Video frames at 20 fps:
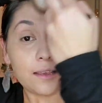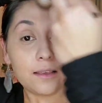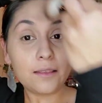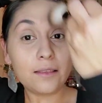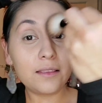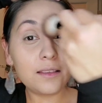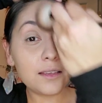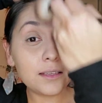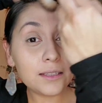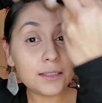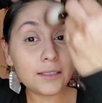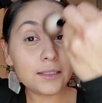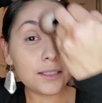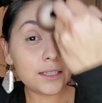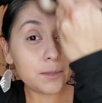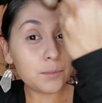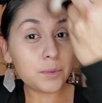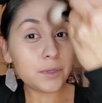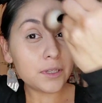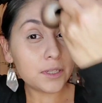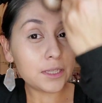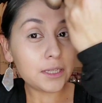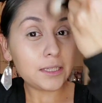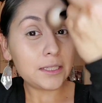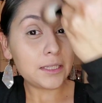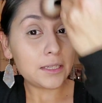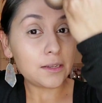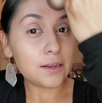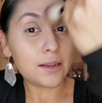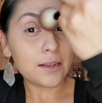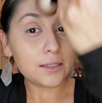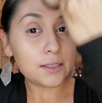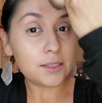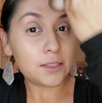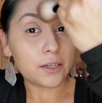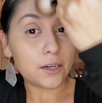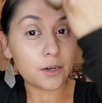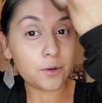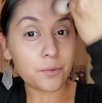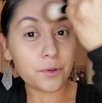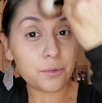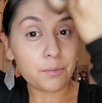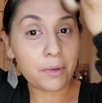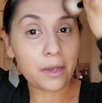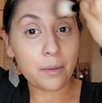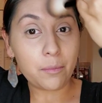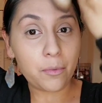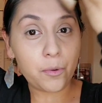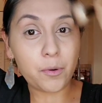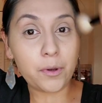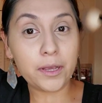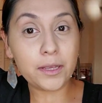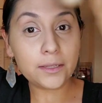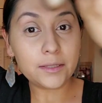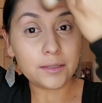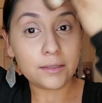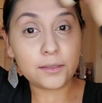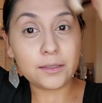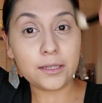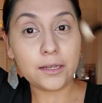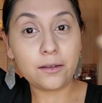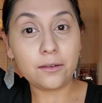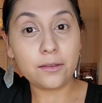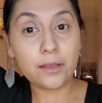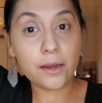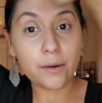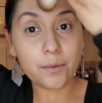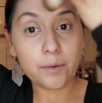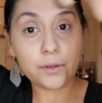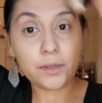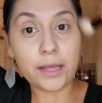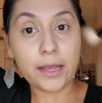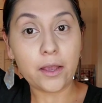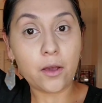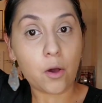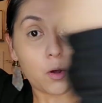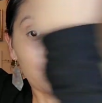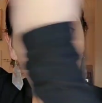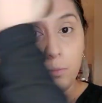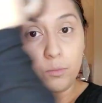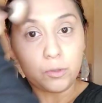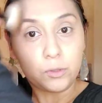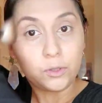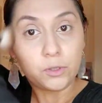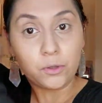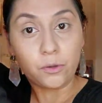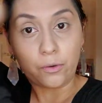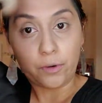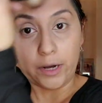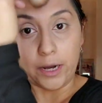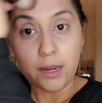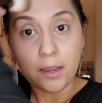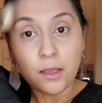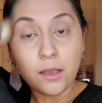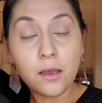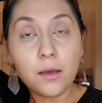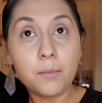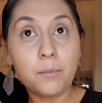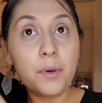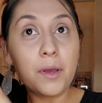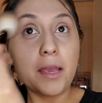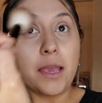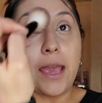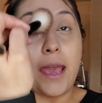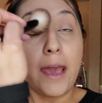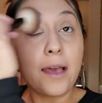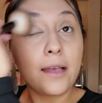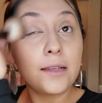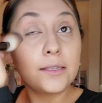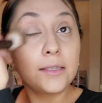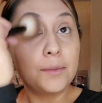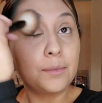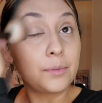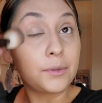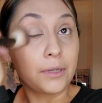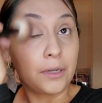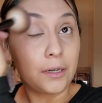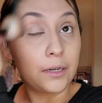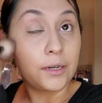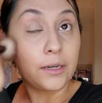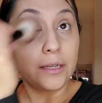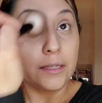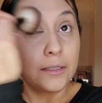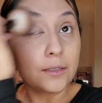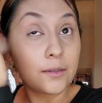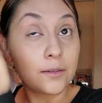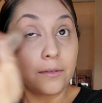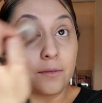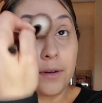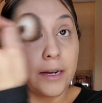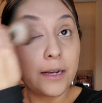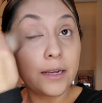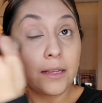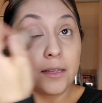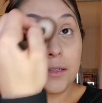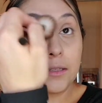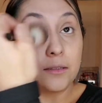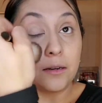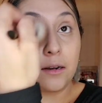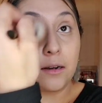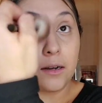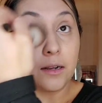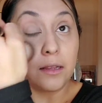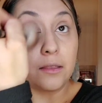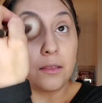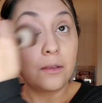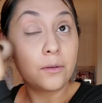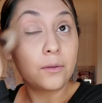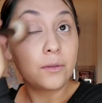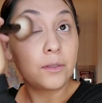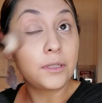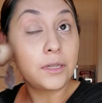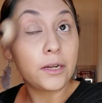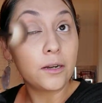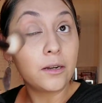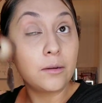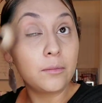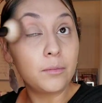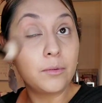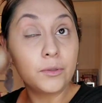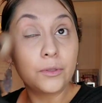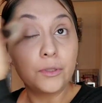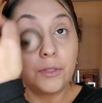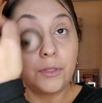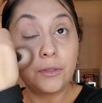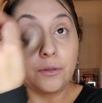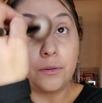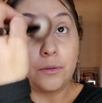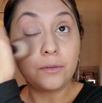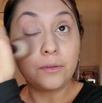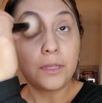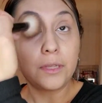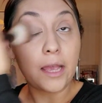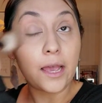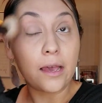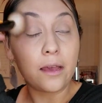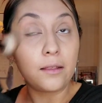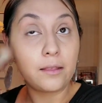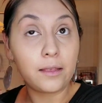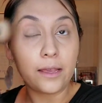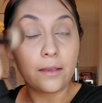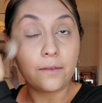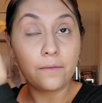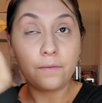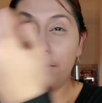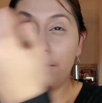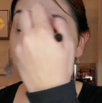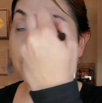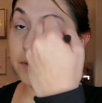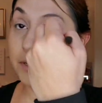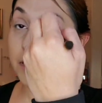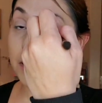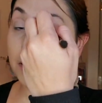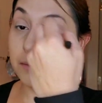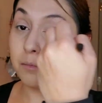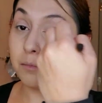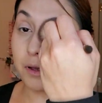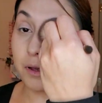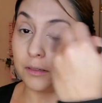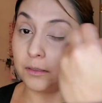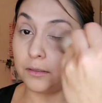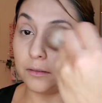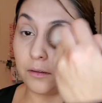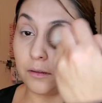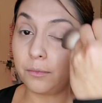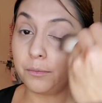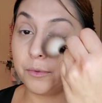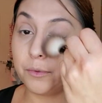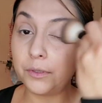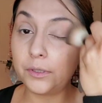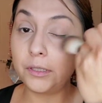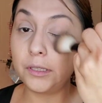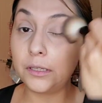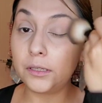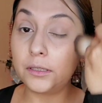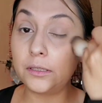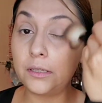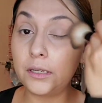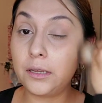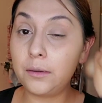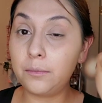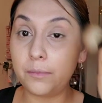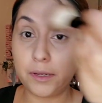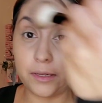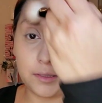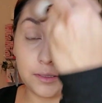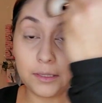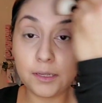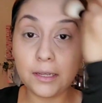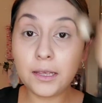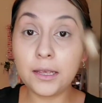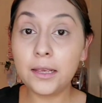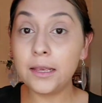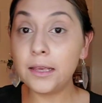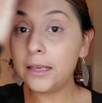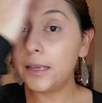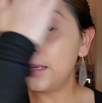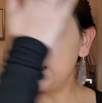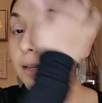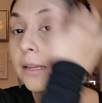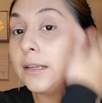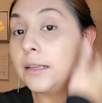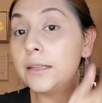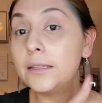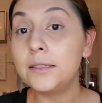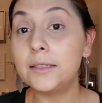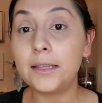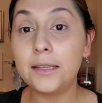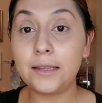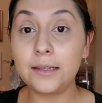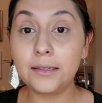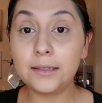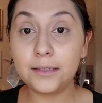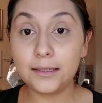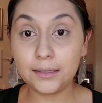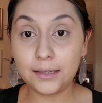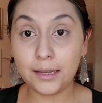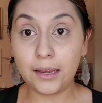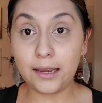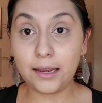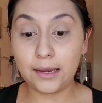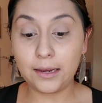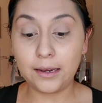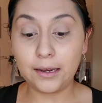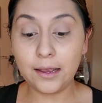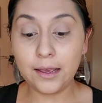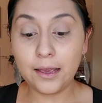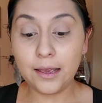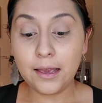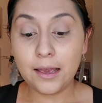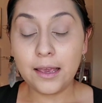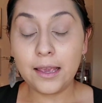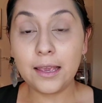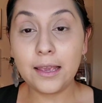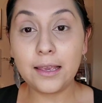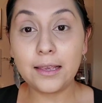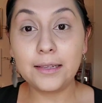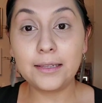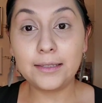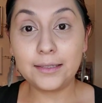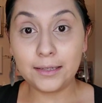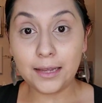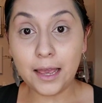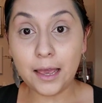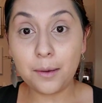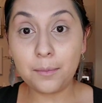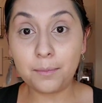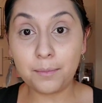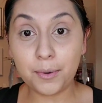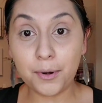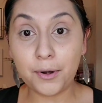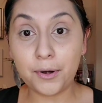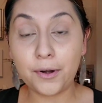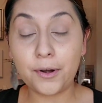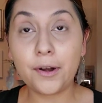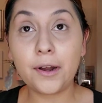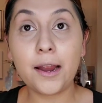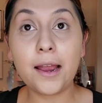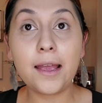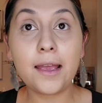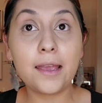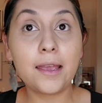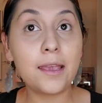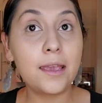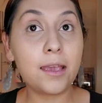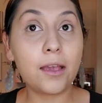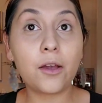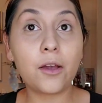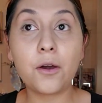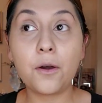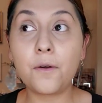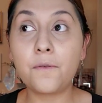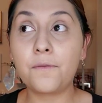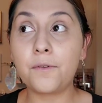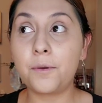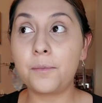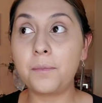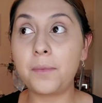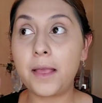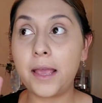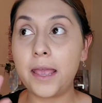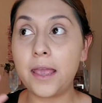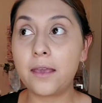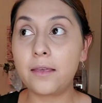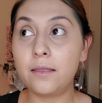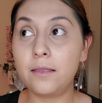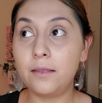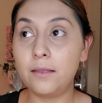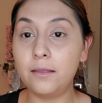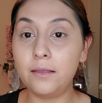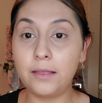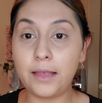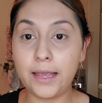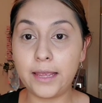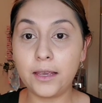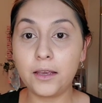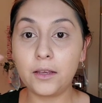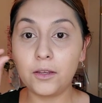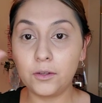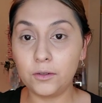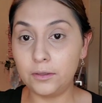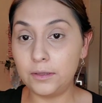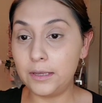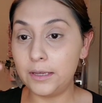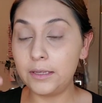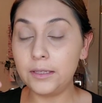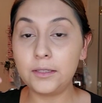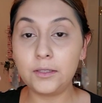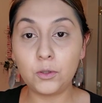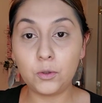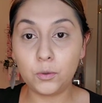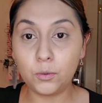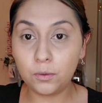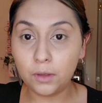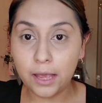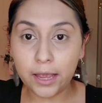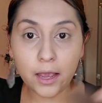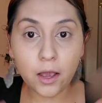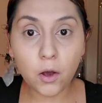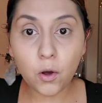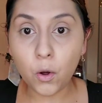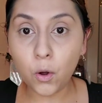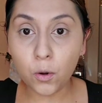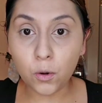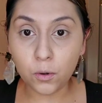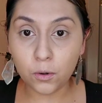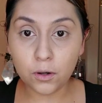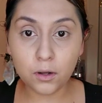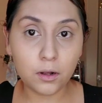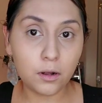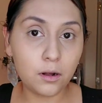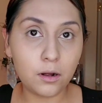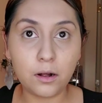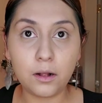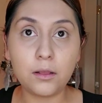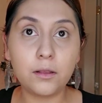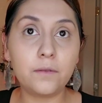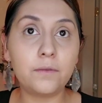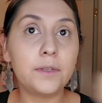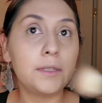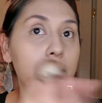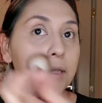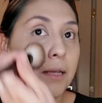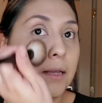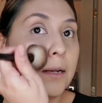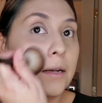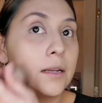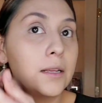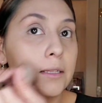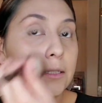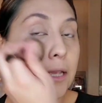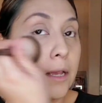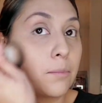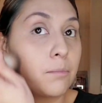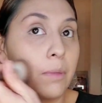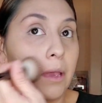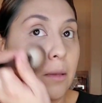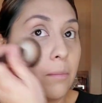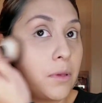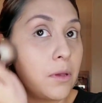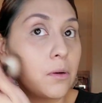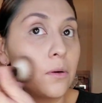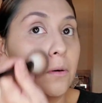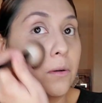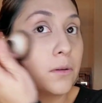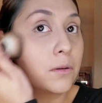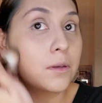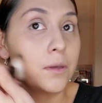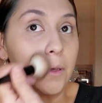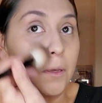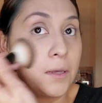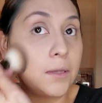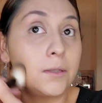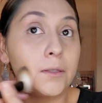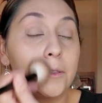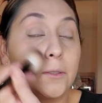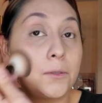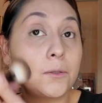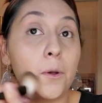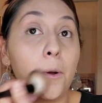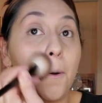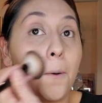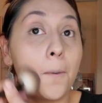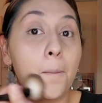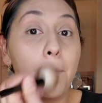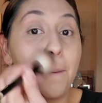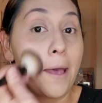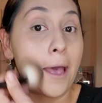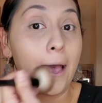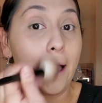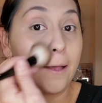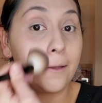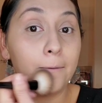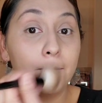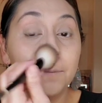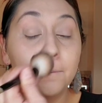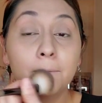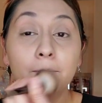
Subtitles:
This typically did not start with my boys until they were like almost 3. But Casper is already starting those terrible twos at like 15 months, almost 16 months. It is insane. His temper can go from like this to like Hulk all of a sudden. He's like baby Hulk. It's so bad.